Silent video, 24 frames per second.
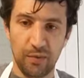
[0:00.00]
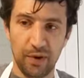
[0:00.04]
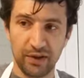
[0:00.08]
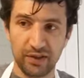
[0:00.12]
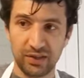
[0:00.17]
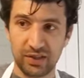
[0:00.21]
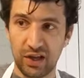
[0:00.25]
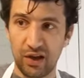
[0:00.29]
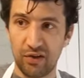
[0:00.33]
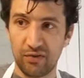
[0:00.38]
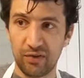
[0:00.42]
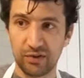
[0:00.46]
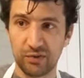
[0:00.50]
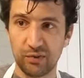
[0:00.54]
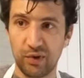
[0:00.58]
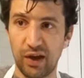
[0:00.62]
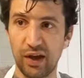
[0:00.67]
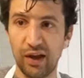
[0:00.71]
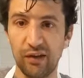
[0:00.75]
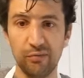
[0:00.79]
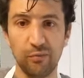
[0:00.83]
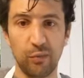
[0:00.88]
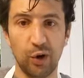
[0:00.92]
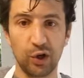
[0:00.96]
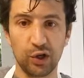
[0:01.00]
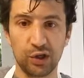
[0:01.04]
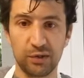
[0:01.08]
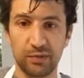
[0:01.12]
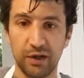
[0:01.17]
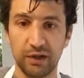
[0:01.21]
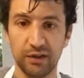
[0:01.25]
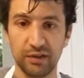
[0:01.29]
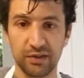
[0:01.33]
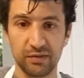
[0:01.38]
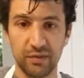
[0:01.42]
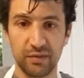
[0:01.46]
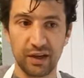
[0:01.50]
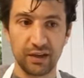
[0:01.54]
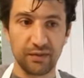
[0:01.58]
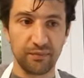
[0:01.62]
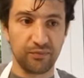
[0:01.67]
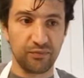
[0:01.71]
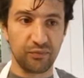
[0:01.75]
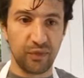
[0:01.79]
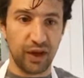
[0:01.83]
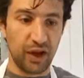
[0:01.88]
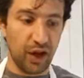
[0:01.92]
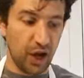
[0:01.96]
That's why I have marshmallows in my, my hot
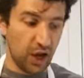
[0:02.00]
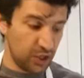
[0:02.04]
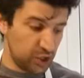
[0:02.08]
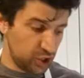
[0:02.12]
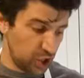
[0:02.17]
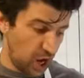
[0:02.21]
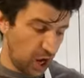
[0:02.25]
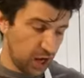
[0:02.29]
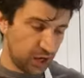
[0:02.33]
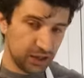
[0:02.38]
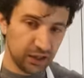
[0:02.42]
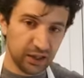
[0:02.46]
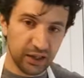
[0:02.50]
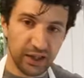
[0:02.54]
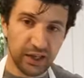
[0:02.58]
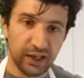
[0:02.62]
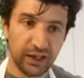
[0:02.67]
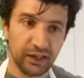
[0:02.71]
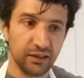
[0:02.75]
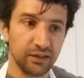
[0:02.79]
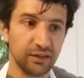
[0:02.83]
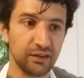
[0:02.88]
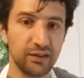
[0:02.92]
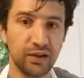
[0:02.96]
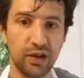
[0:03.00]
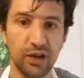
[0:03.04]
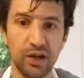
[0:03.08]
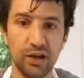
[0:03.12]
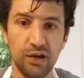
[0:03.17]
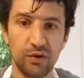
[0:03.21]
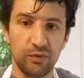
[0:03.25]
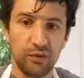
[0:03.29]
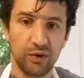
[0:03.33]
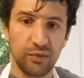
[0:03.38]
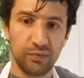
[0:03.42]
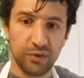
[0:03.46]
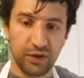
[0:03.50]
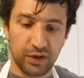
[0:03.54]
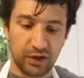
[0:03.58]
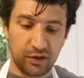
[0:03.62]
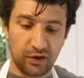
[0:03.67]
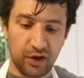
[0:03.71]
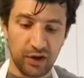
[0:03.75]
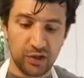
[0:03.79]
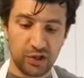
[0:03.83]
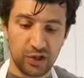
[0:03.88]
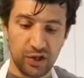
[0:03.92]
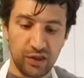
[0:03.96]
chocolate and we put crunchy
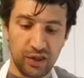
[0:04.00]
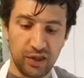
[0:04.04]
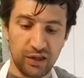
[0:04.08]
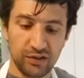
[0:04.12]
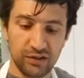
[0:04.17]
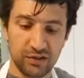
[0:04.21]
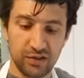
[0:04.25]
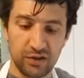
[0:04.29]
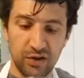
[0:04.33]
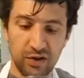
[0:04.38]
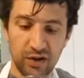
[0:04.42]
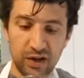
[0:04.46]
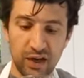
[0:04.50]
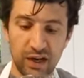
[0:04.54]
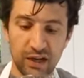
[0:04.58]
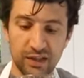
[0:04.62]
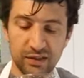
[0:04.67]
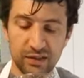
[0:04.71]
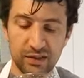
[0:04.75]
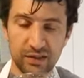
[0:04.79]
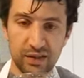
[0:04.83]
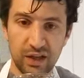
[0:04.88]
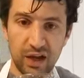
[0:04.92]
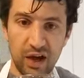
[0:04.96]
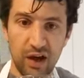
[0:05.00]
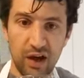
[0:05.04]
things in all kinds of stuff or